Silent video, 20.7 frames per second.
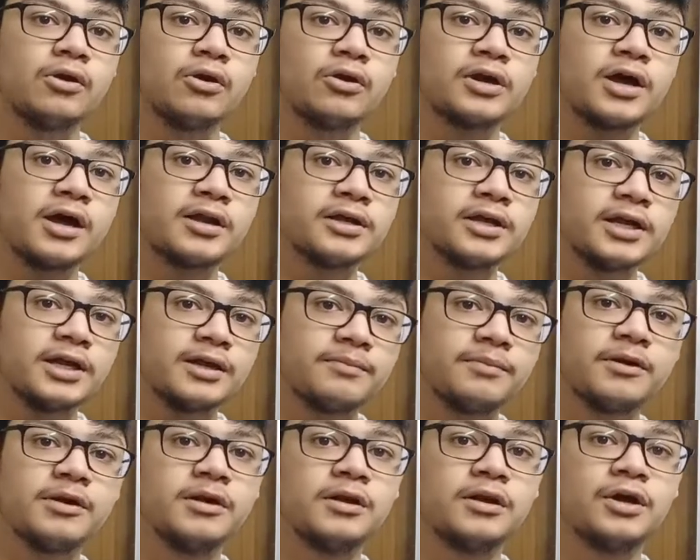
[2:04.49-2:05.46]
or are
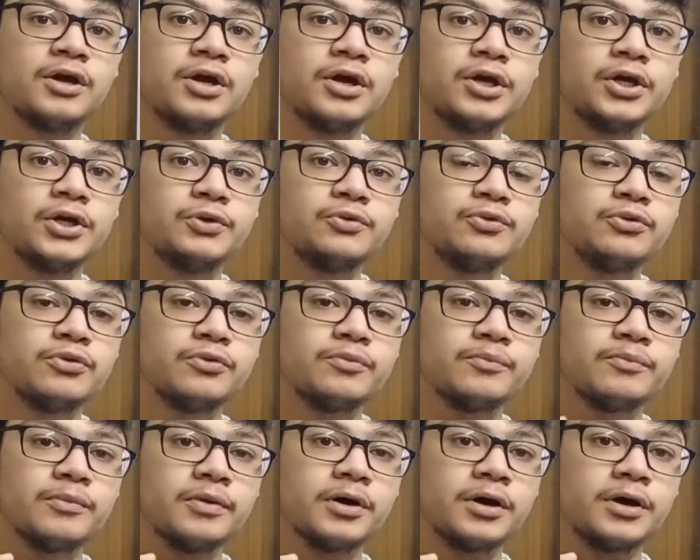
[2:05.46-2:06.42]
able
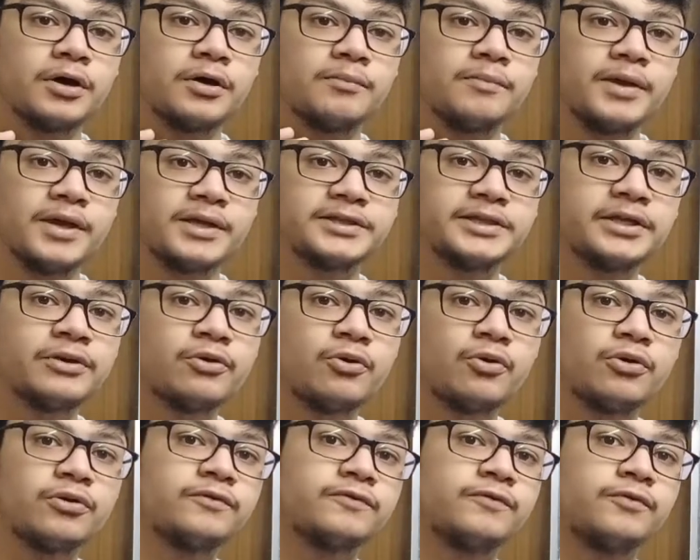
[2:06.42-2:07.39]
to make their
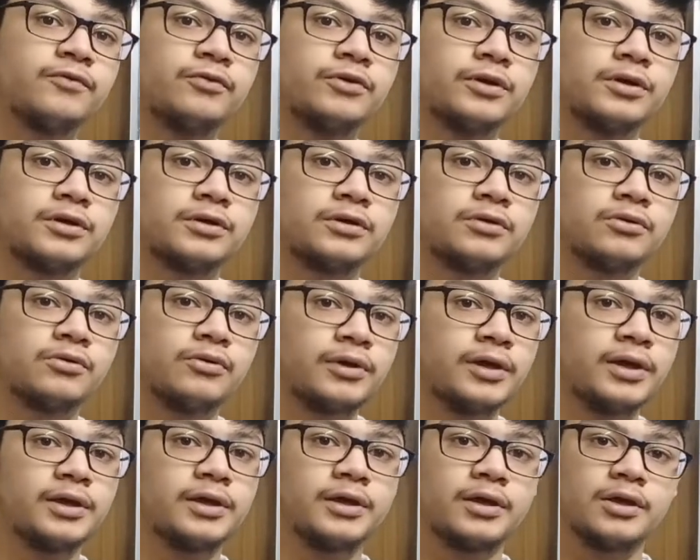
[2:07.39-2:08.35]
own food.
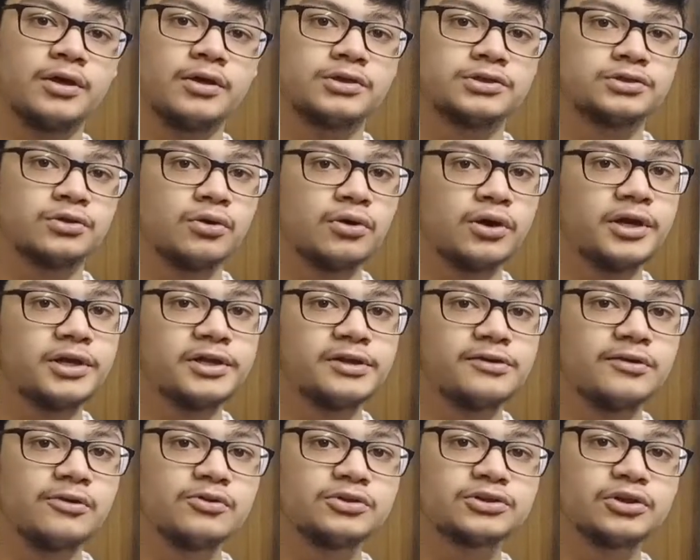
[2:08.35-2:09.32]
Okay, so it
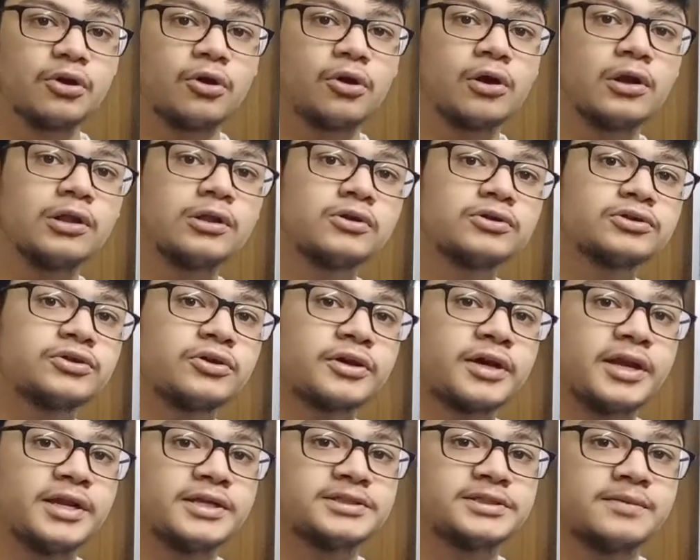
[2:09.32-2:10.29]
includes all those
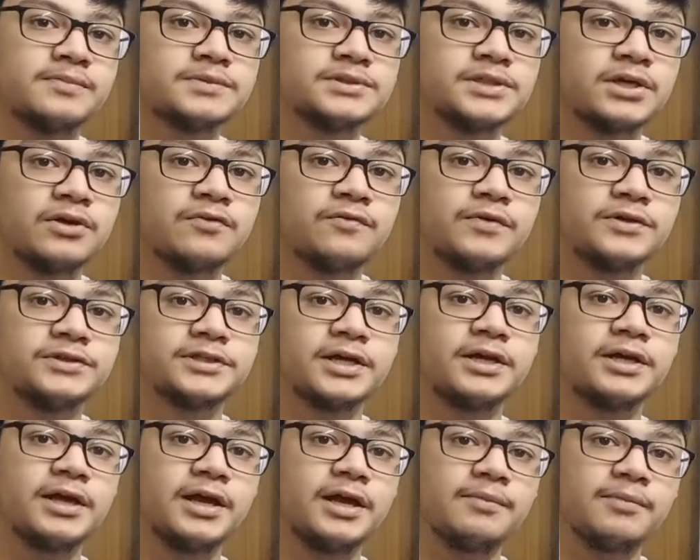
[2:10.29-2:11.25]
organisms which
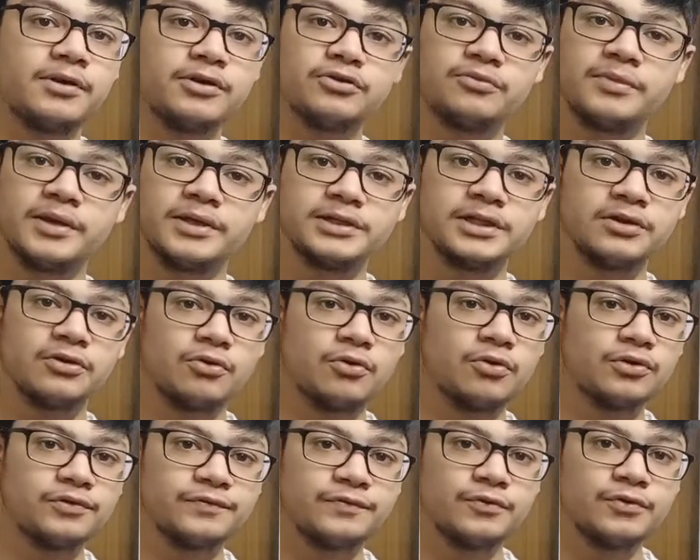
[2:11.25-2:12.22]
are able to make their
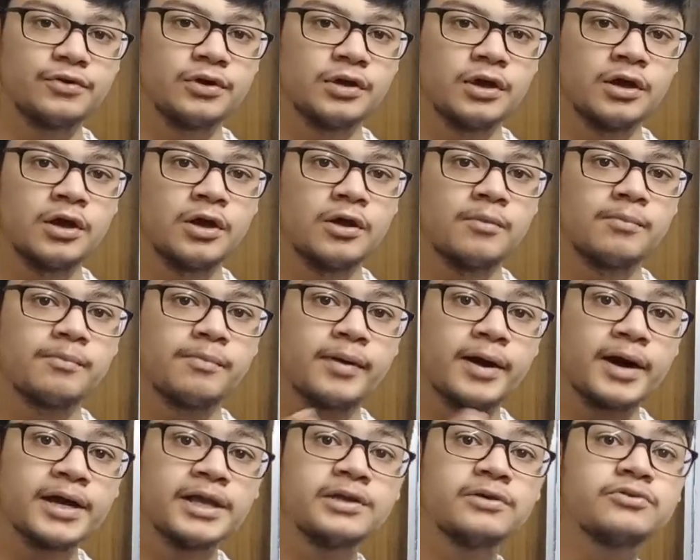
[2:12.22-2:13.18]
own food
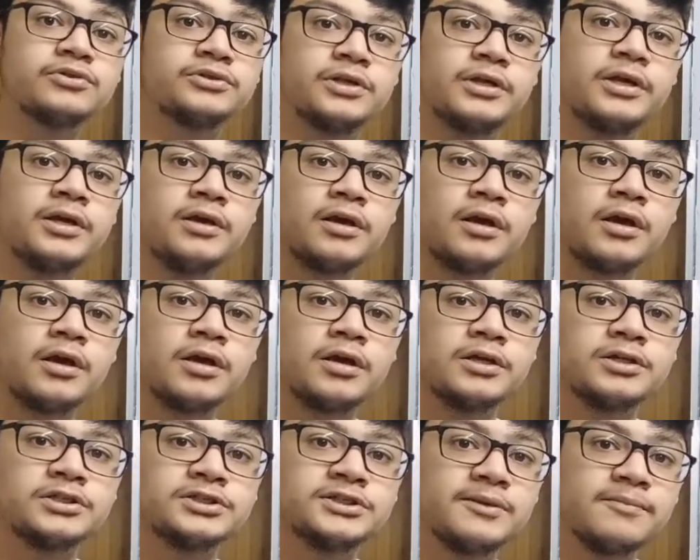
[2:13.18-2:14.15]
by using
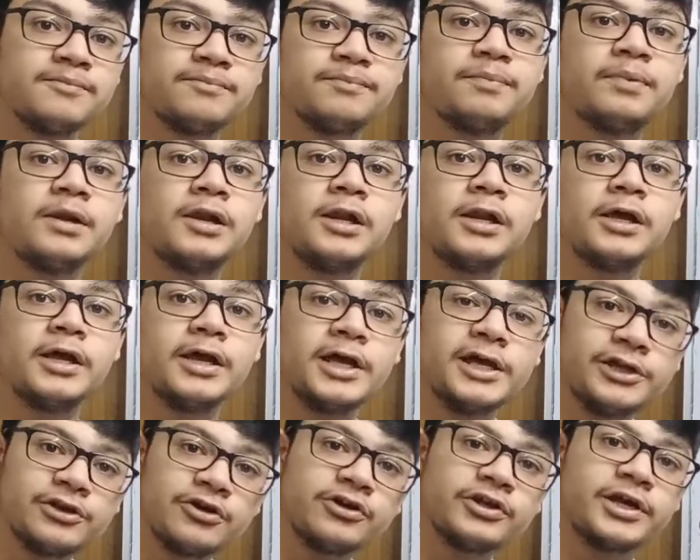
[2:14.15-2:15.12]
simple
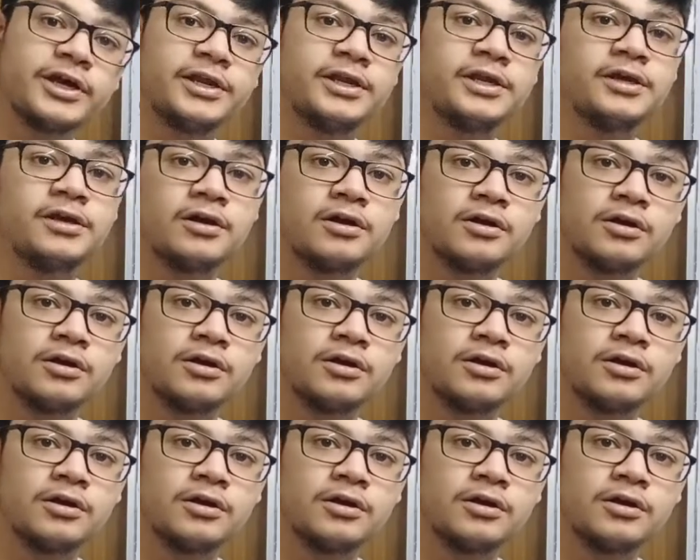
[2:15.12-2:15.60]
inorganic